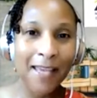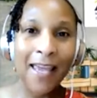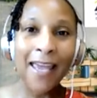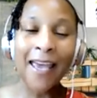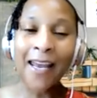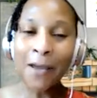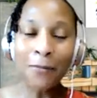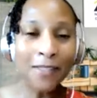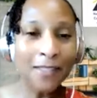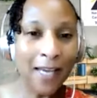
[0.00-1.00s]
And I
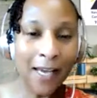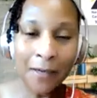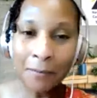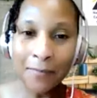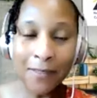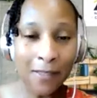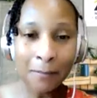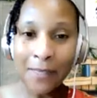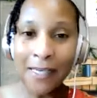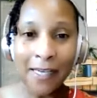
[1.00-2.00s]
was just kind of the
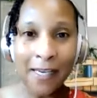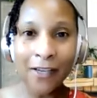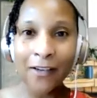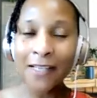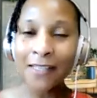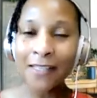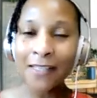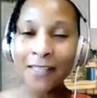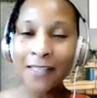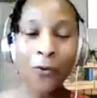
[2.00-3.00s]
mediator. I said,
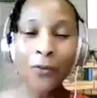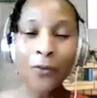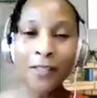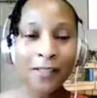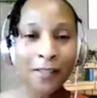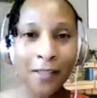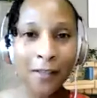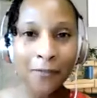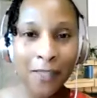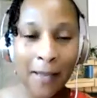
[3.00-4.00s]
you know, this is a
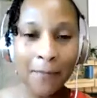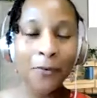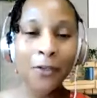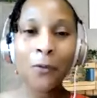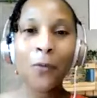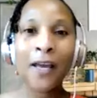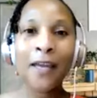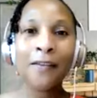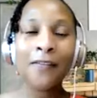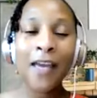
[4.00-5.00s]
tough time for your
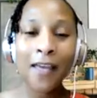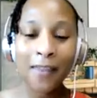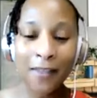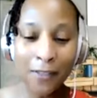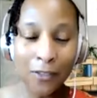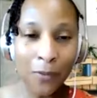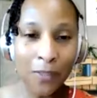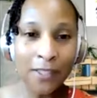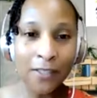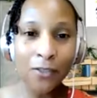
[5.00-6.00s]
wife. This is
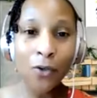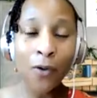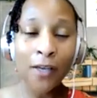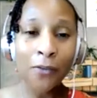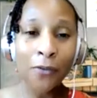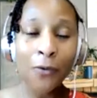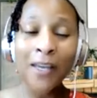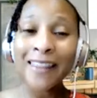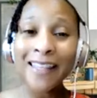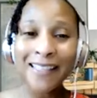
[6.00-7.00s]
what she's going through,
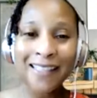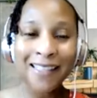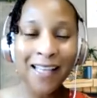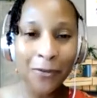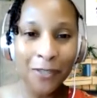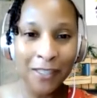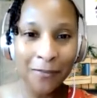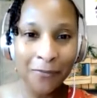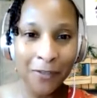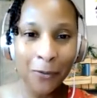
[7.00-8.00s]
and this is how she
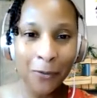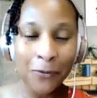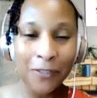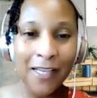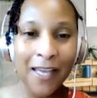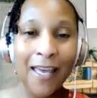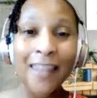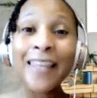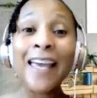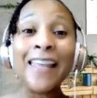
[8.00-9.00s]
feels.
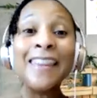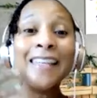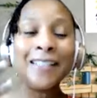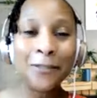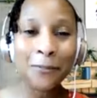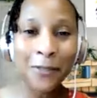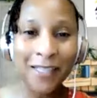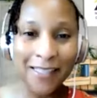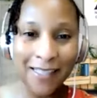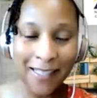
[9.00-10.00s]
And this is what
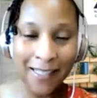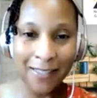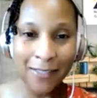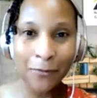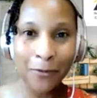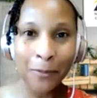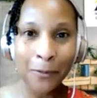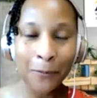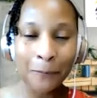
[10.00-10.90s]
she needs from you.